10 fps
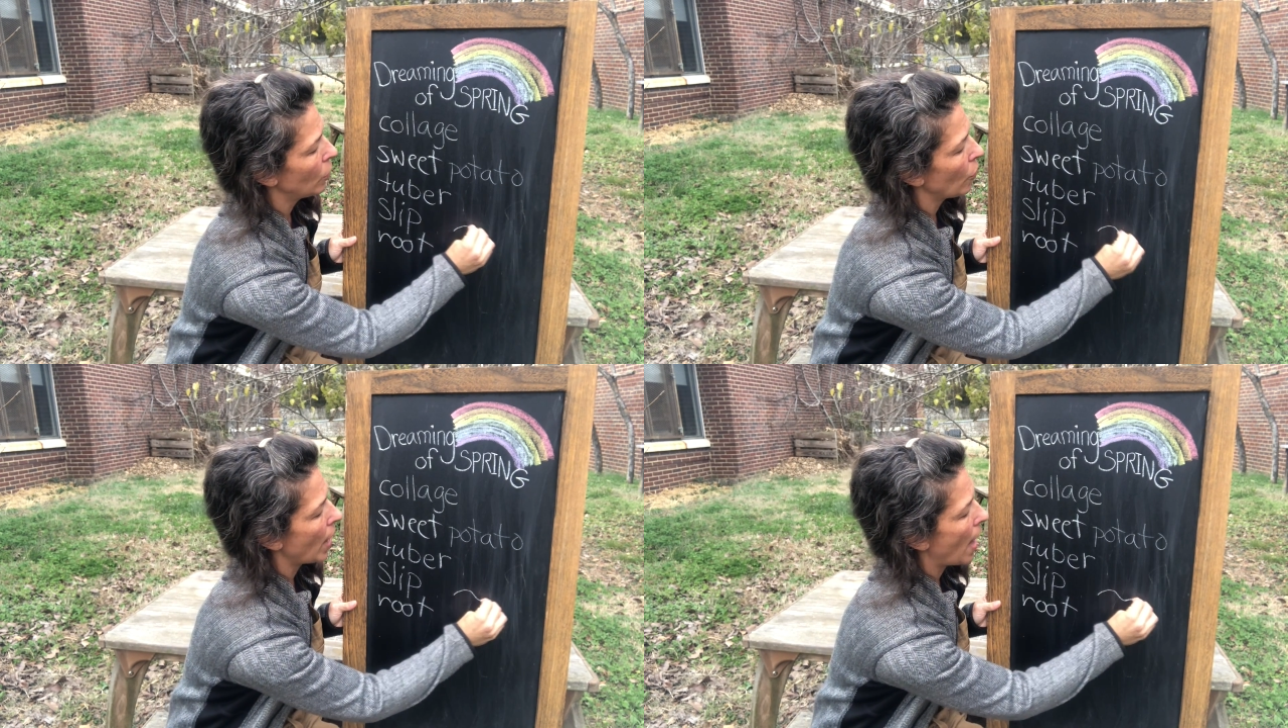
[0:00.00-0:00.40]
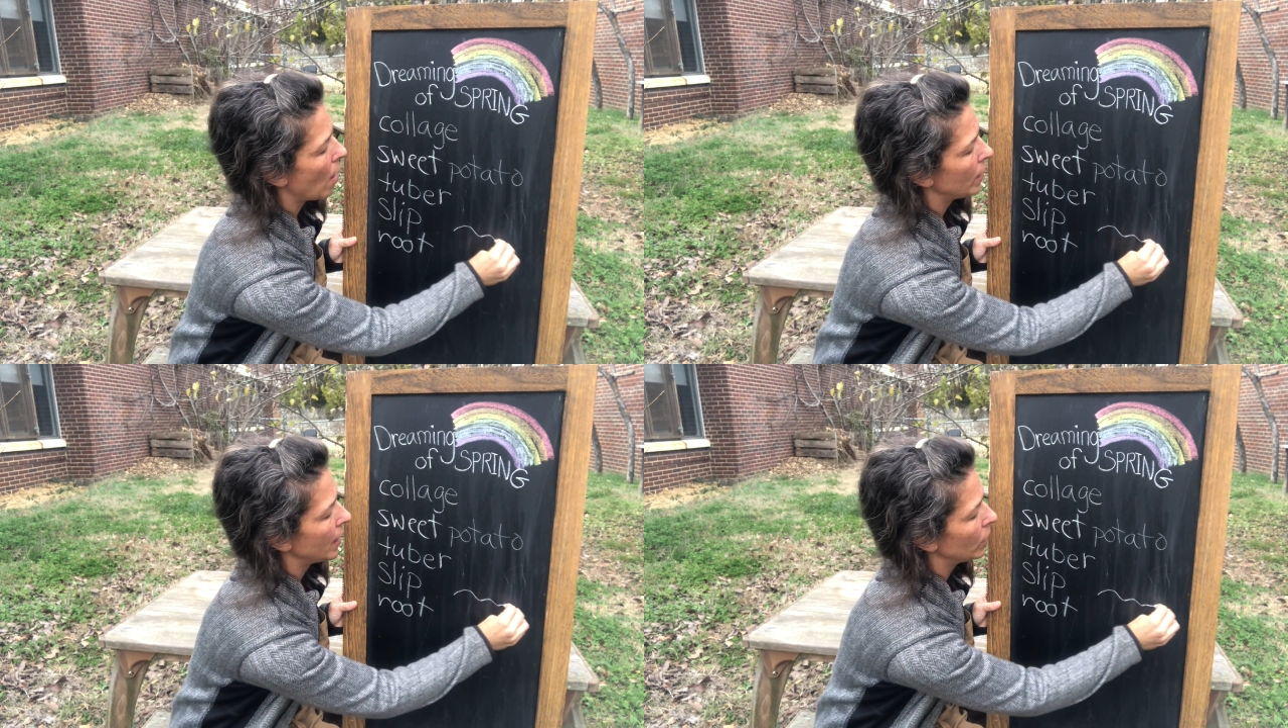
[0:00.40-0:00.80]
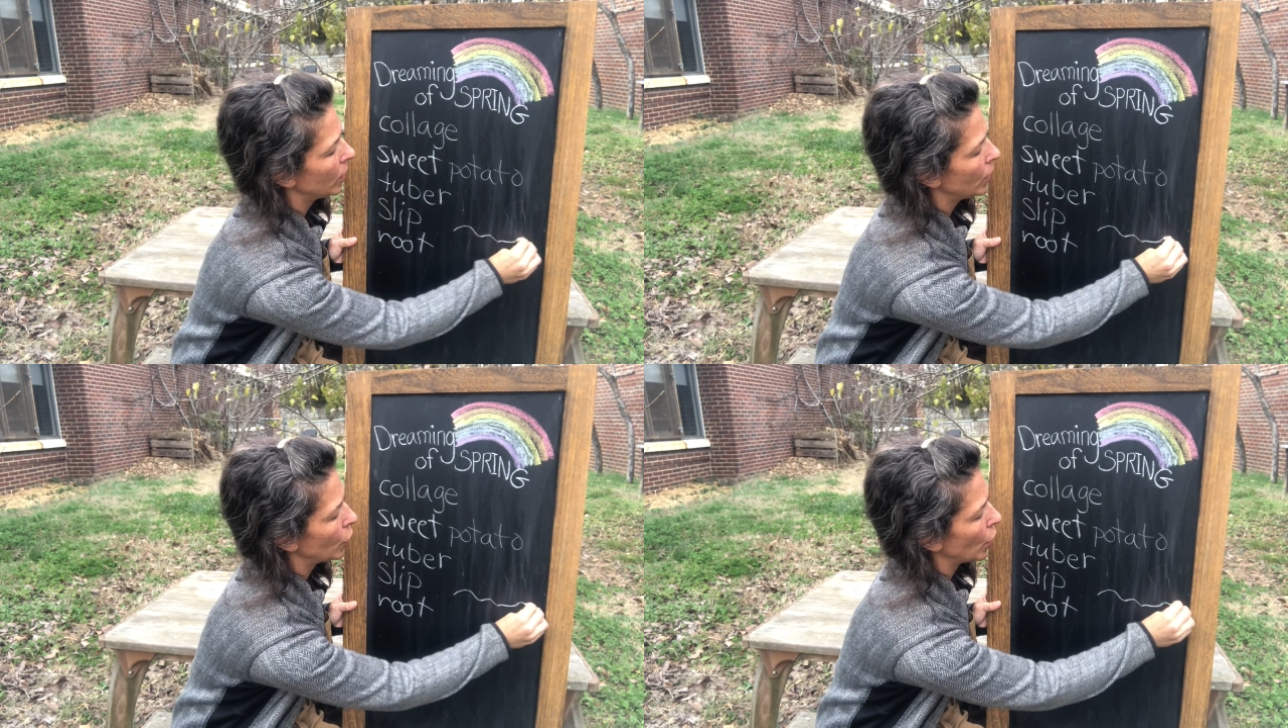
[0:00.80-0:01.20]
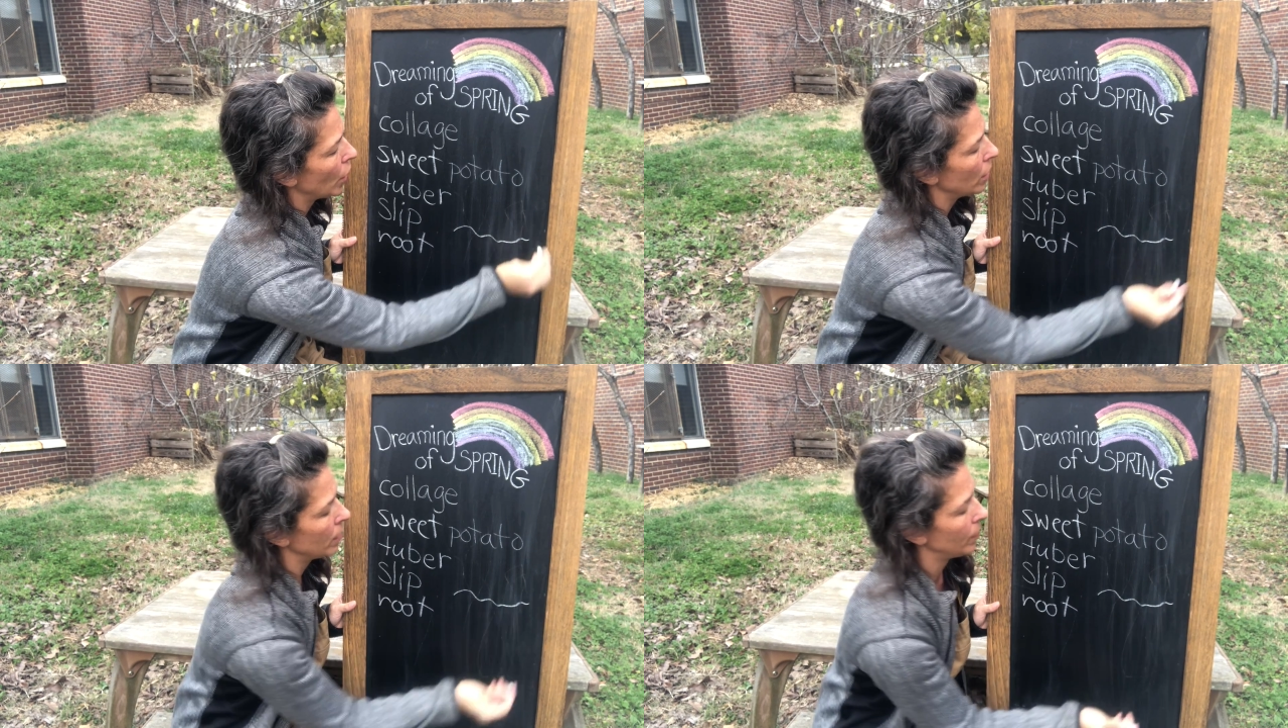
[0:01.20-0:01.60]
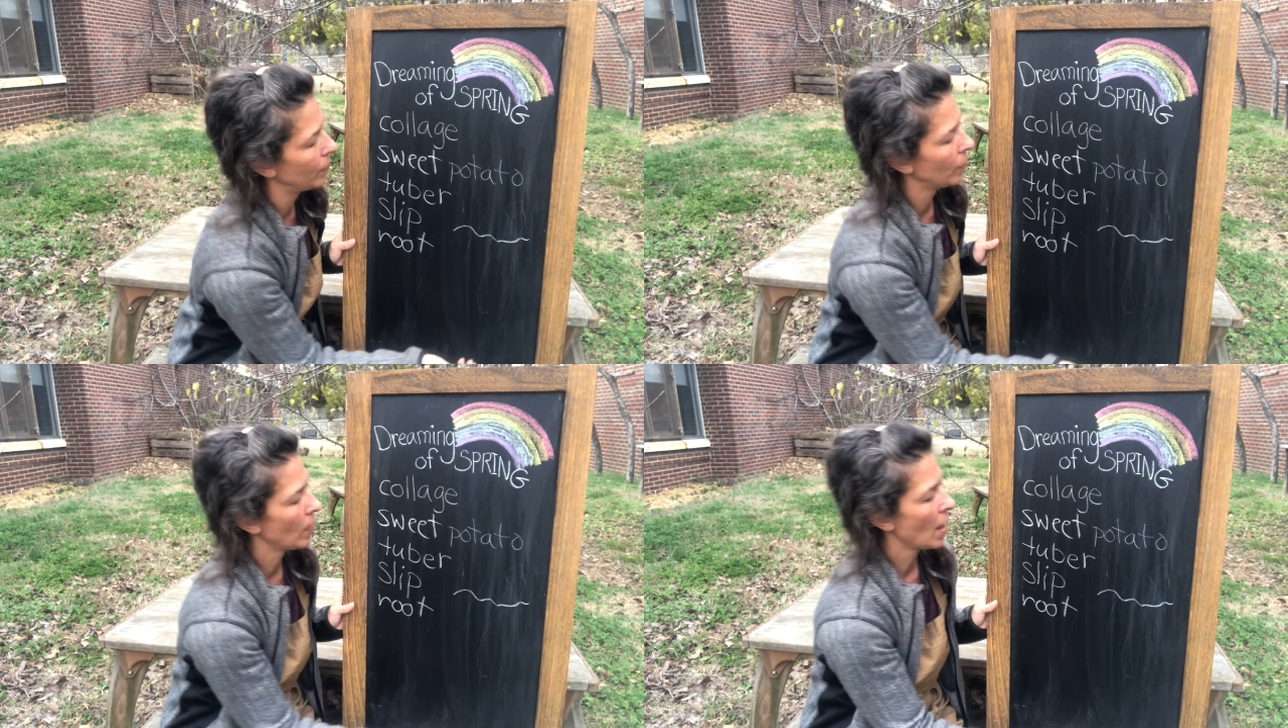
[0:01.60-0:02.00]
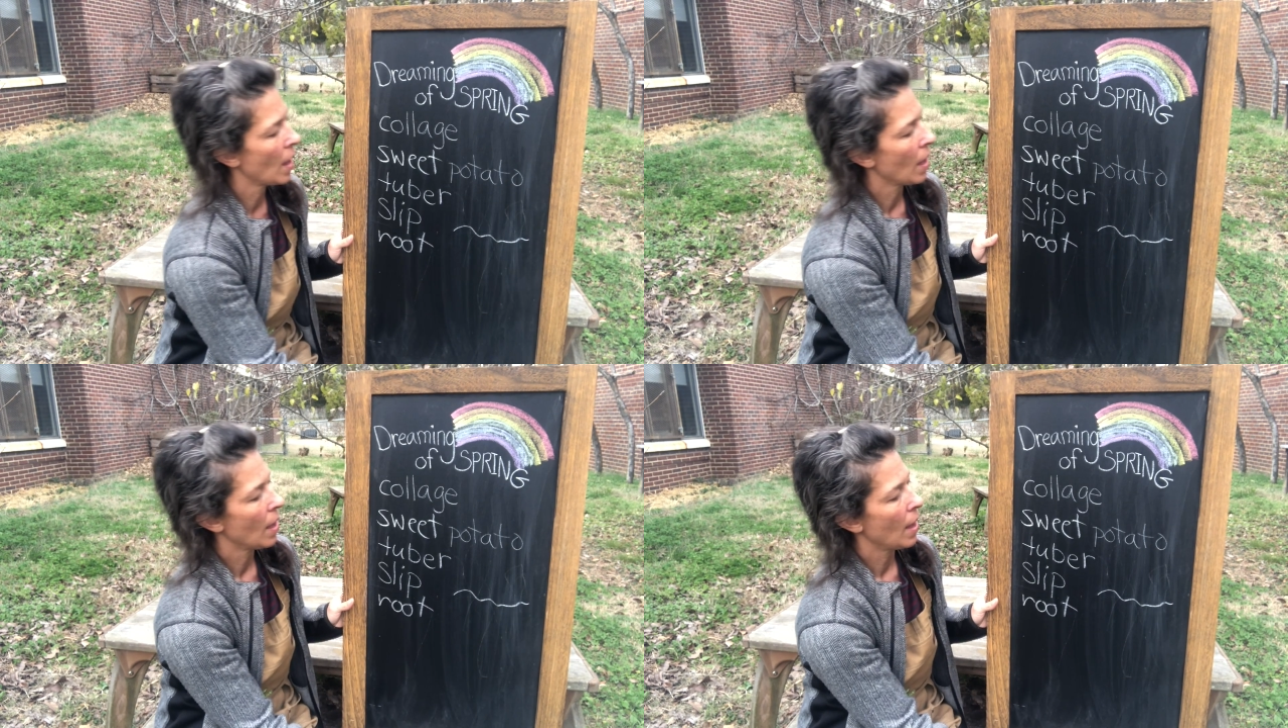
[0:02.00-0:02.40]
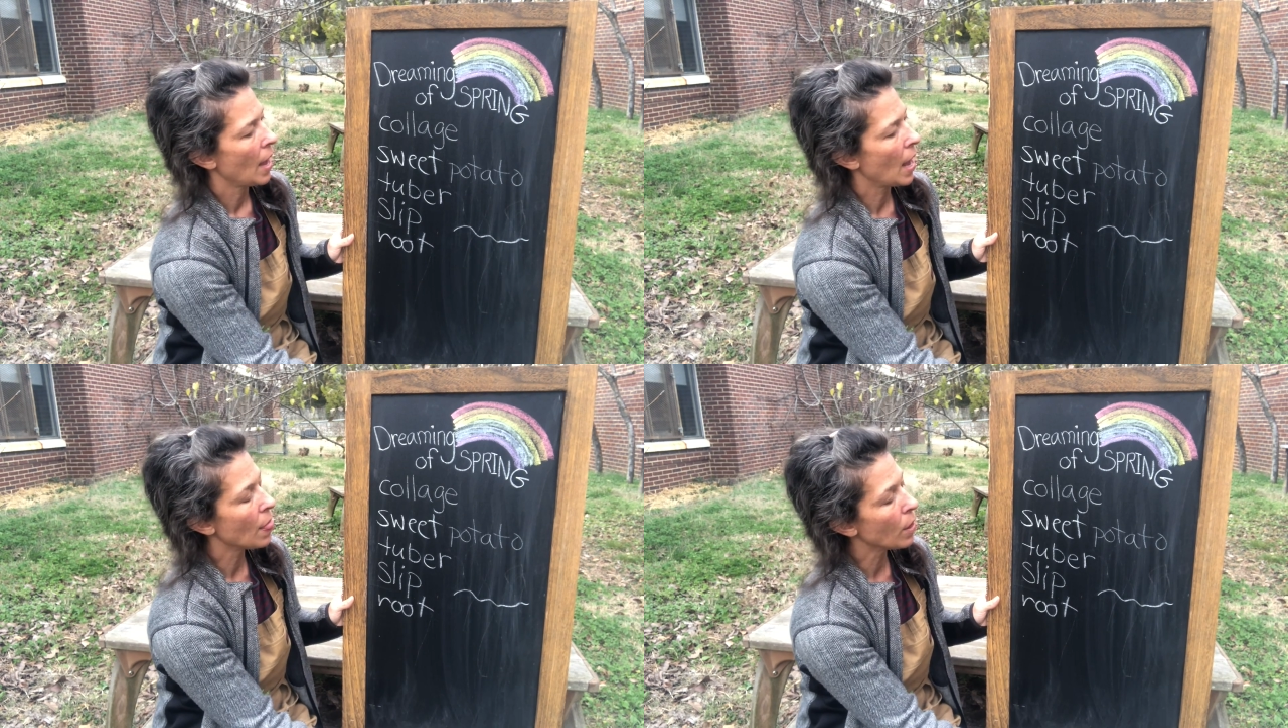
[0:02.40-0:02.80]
ground, here's the dirt, and